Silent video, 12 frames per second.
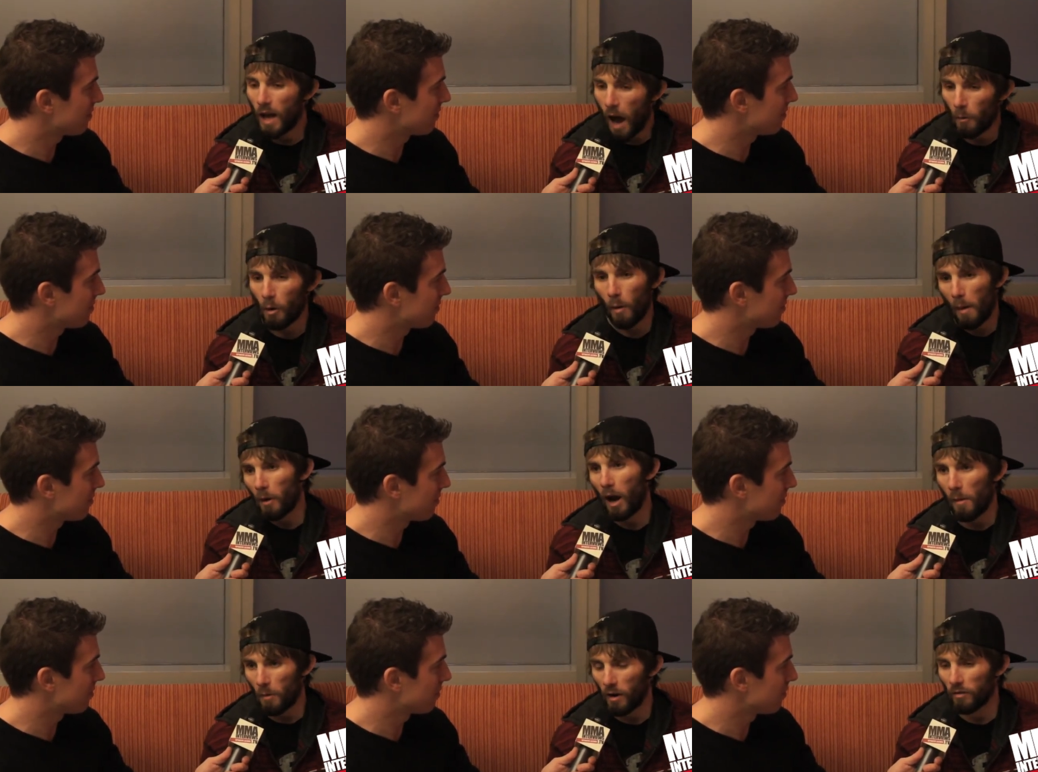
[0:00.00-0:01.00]
Speaker 1: I'm gonna I'm
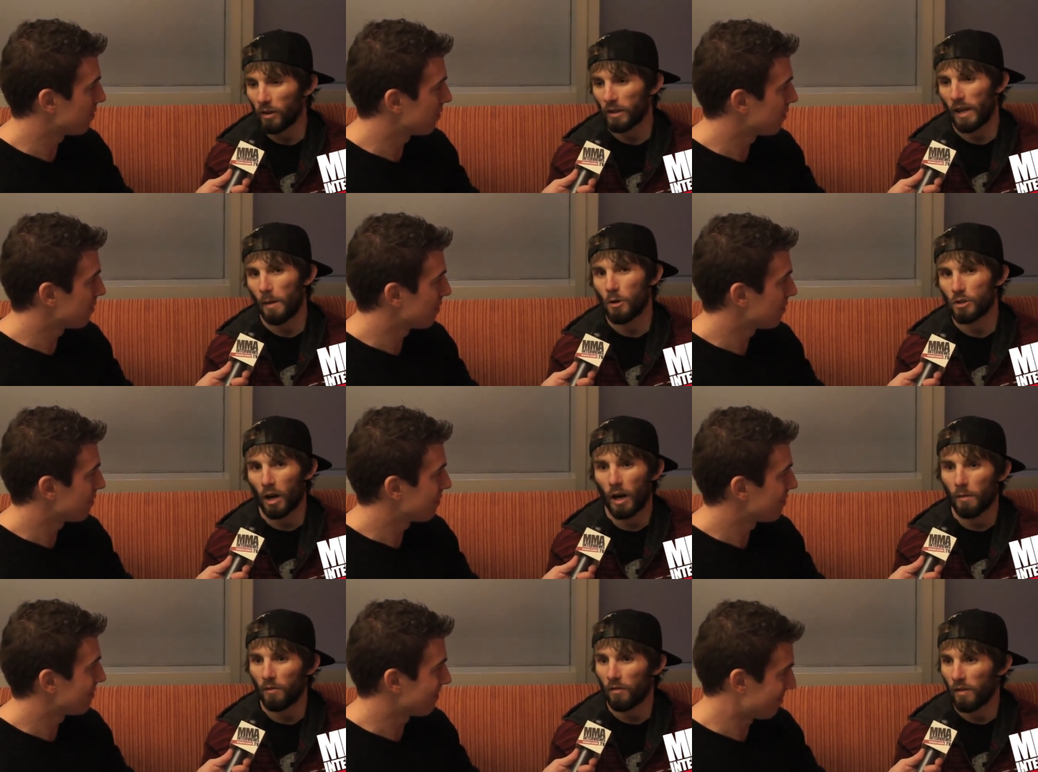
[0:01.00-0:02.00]
gonna I'm gonna inflict damage on
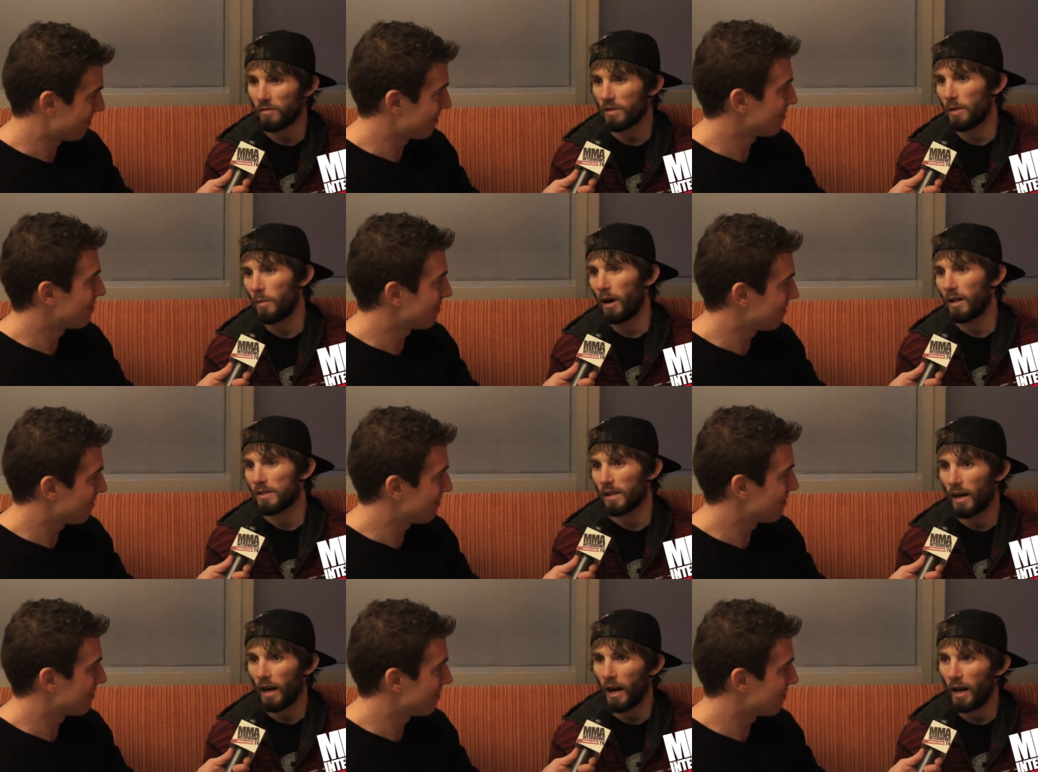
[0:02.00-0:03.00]
him for 15 minutes,
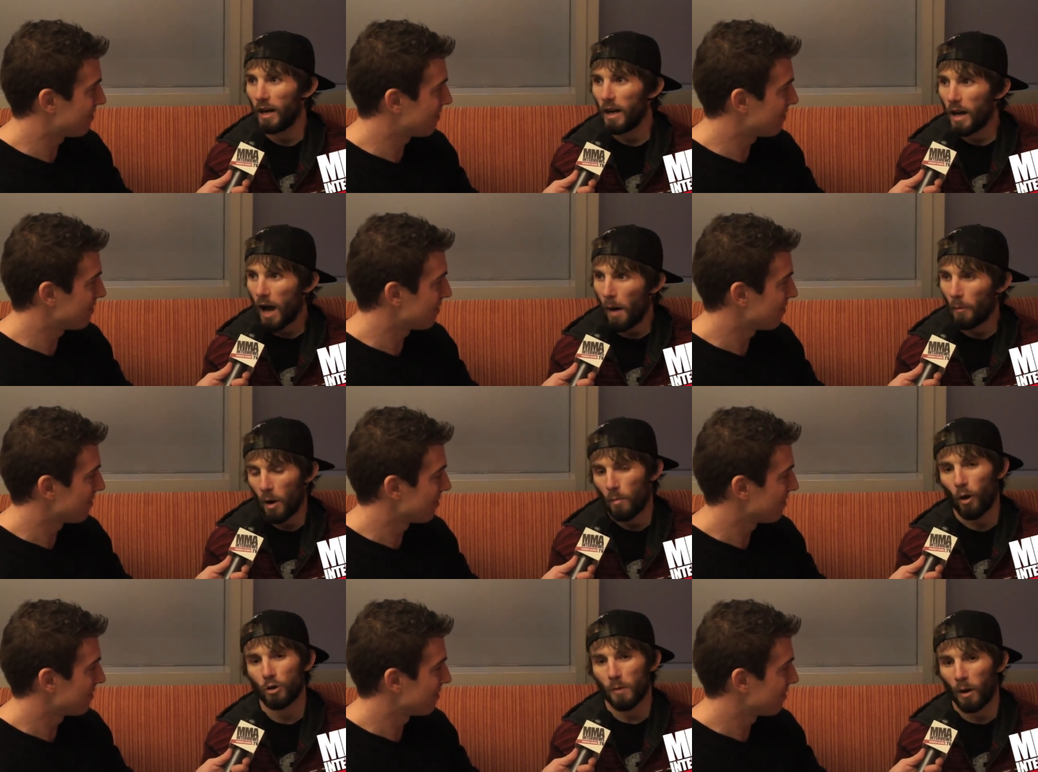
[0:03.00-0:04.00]
and uh, I'm gonna
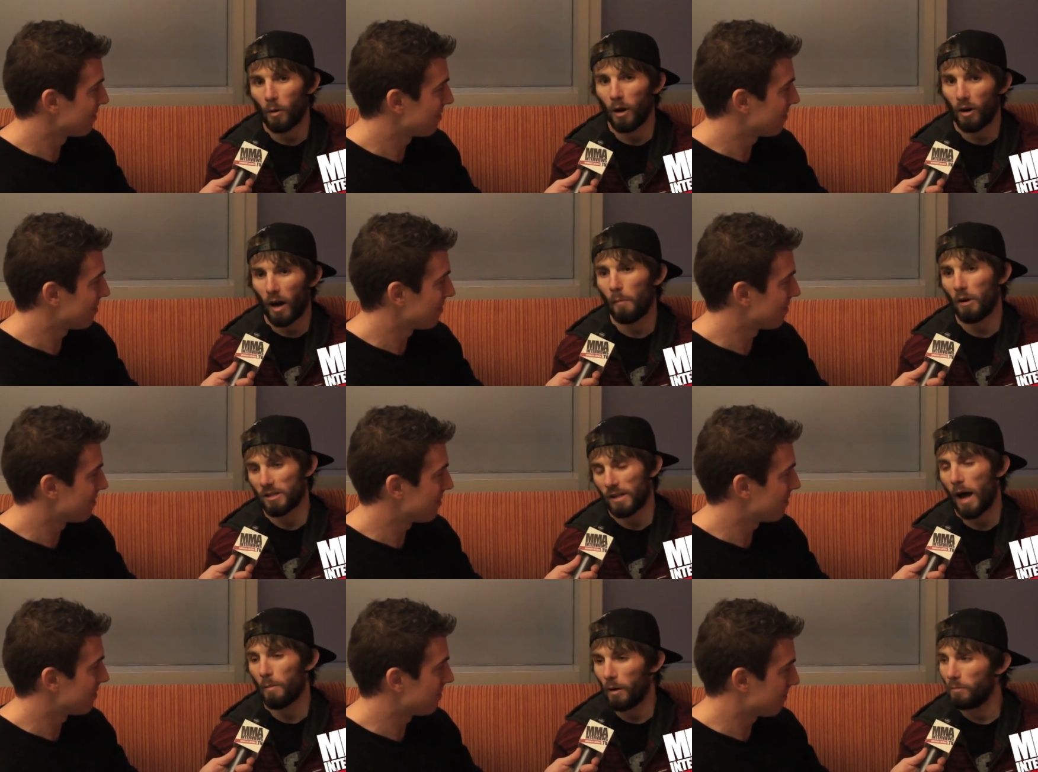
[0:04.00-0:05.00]
impose my will, and I'm gonna
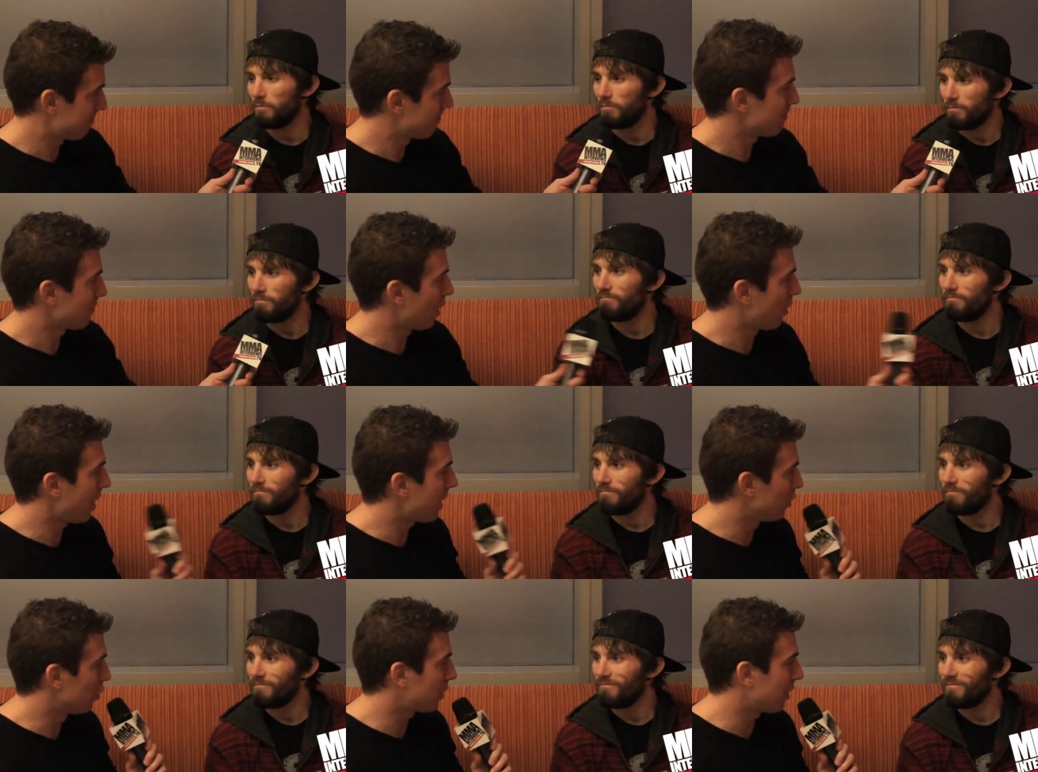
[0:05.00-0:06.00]
stop him.
Speaker 2: All
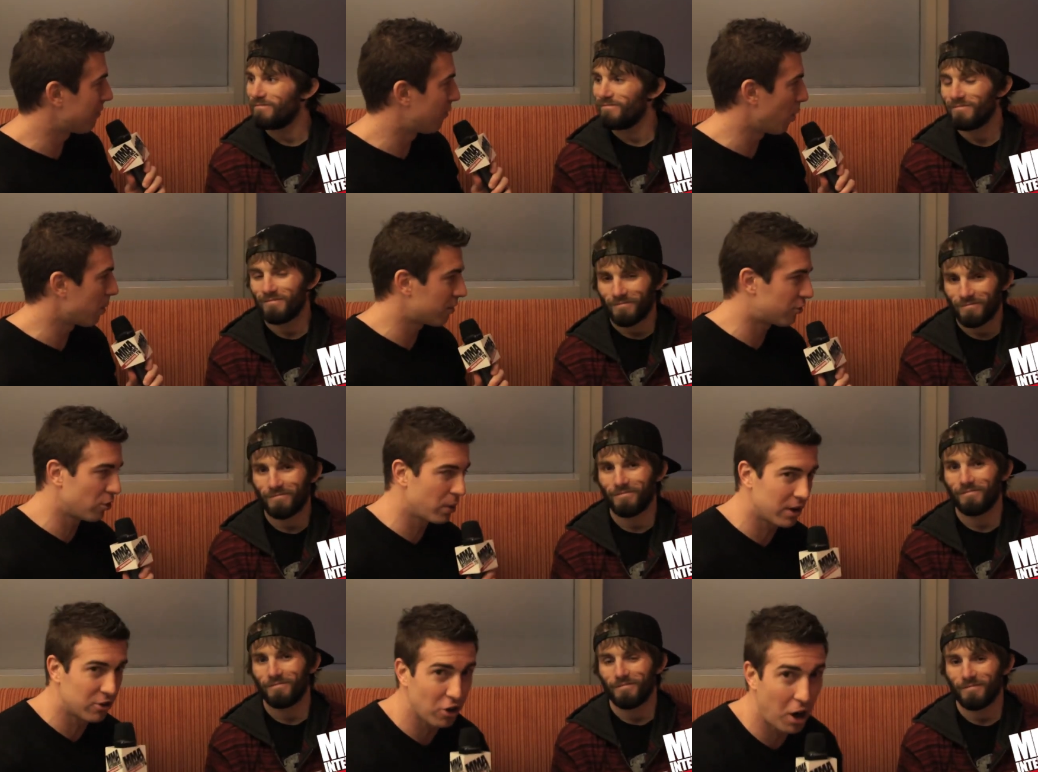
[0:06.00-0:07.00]
right, looking forward
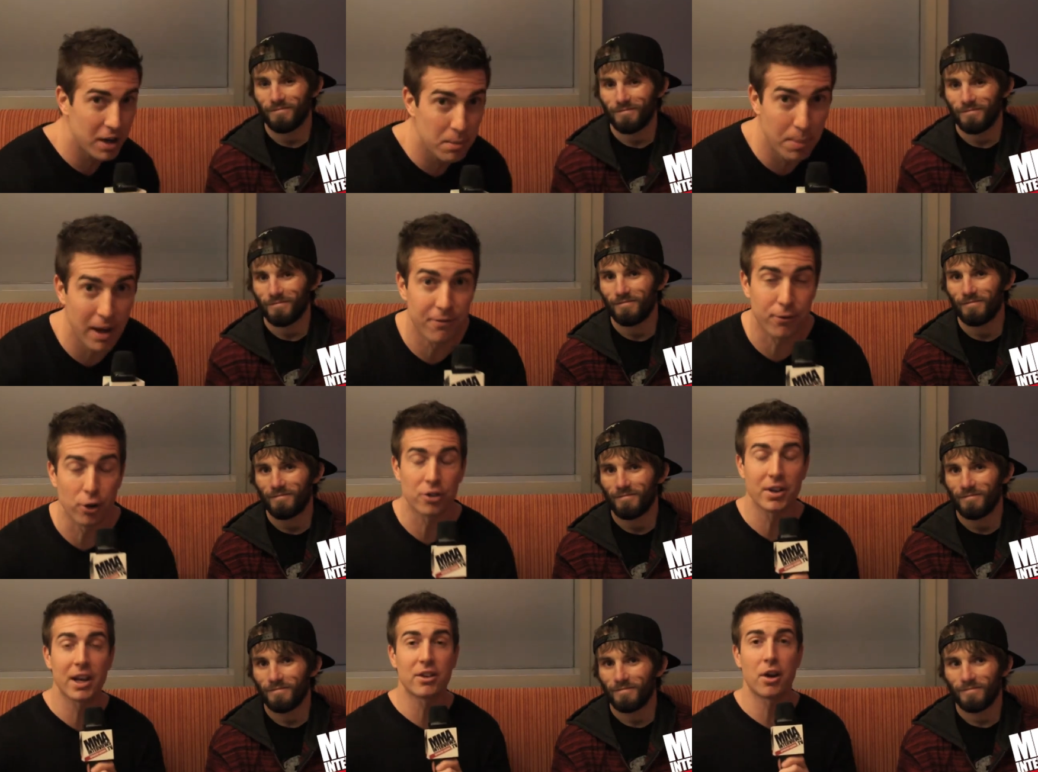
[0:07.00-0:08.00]
to it. Johnny
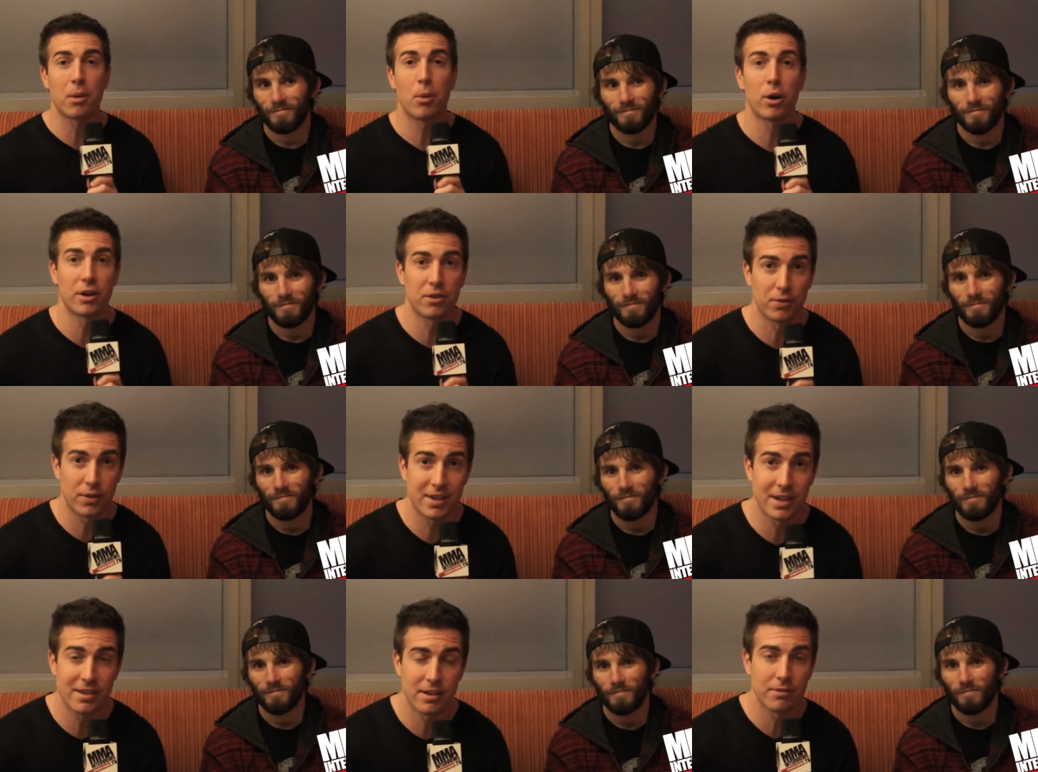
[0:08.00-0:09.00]
Bedford takes on Marcos
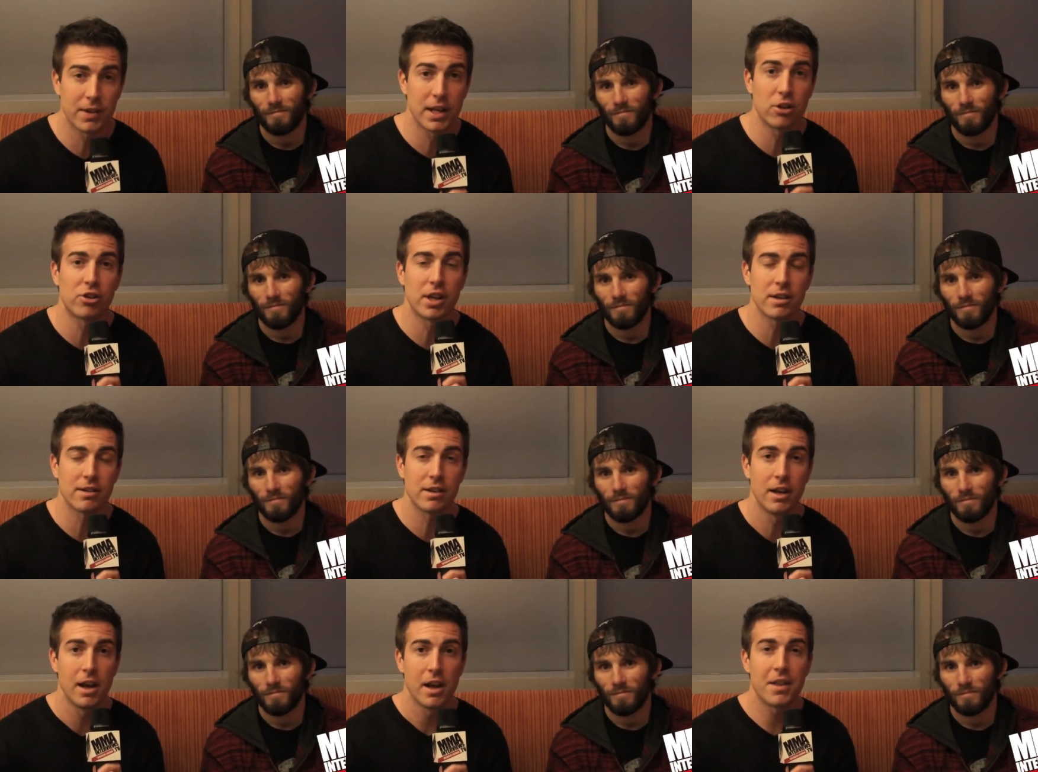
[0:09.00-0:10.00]

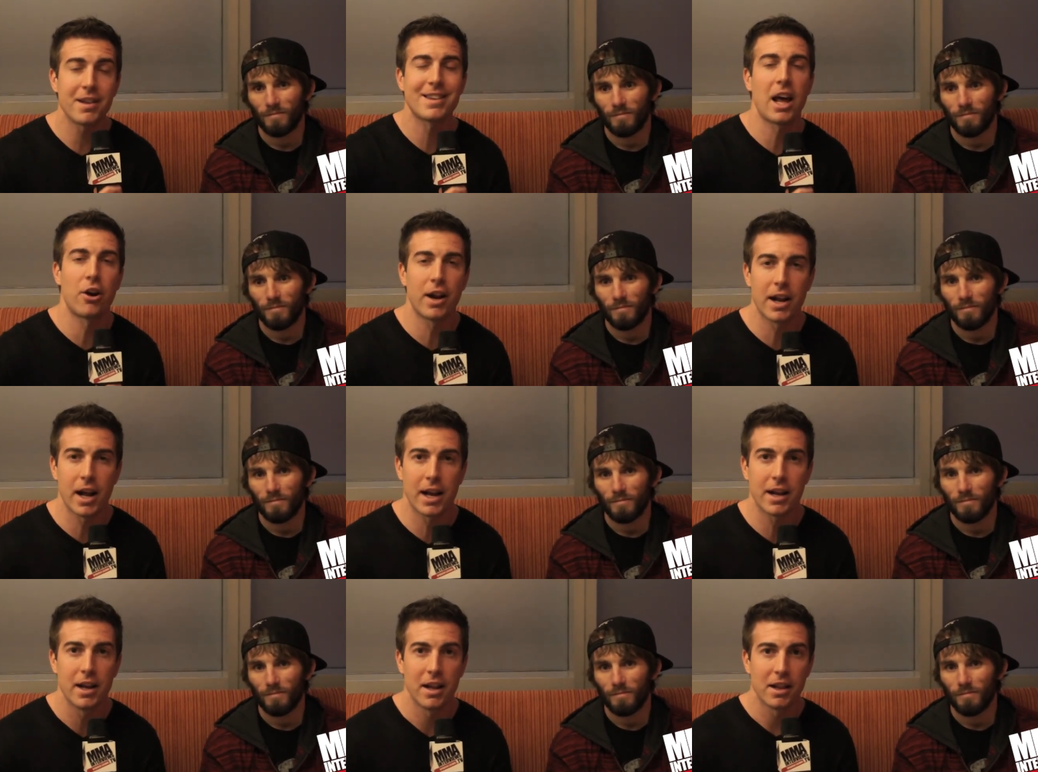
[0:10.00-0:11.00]
Vinicius this Saturday
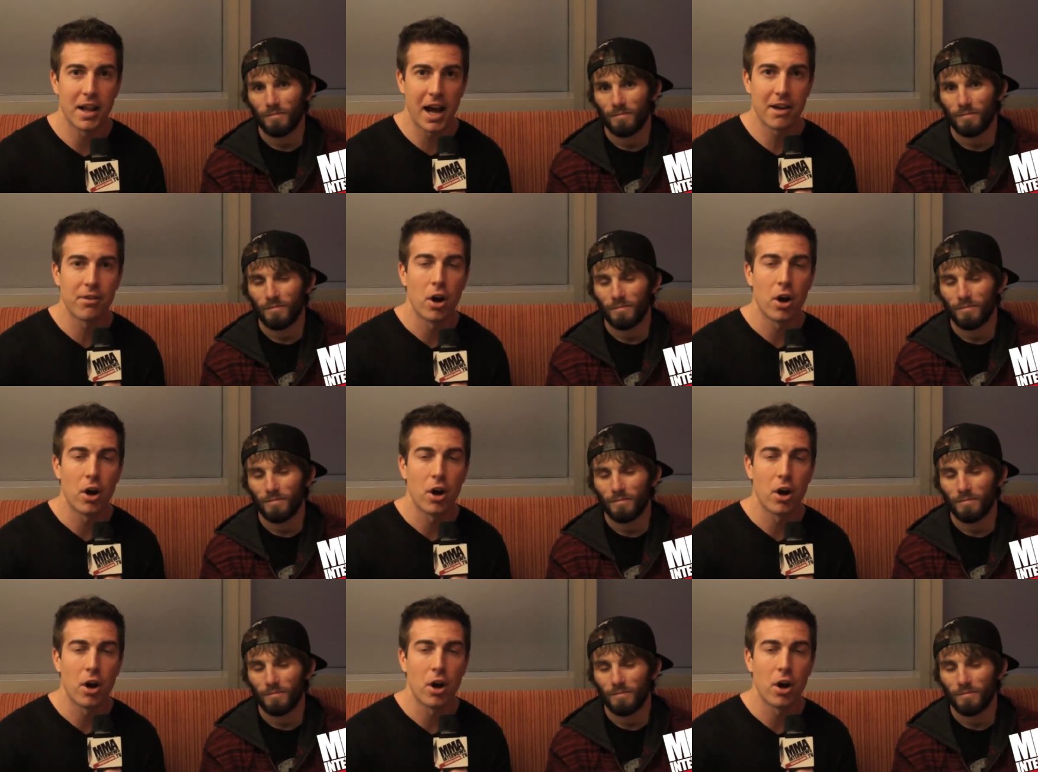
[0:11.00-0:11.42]
night live